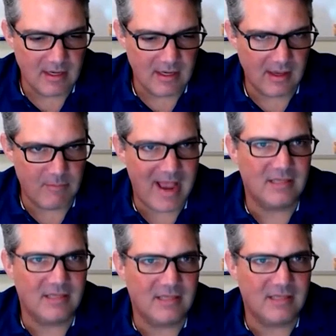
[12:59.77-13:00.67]
can get
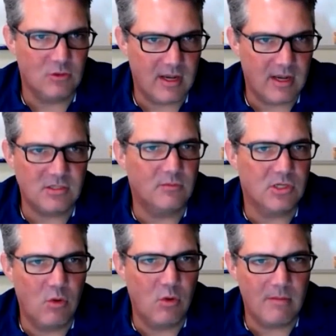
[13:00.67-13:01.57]
passed on to a
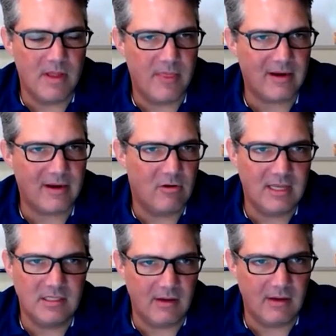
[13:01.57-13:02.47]
customer's equipment, that
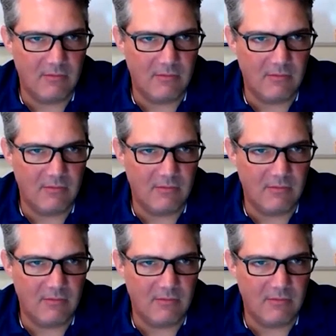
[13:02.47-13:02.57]
creates a,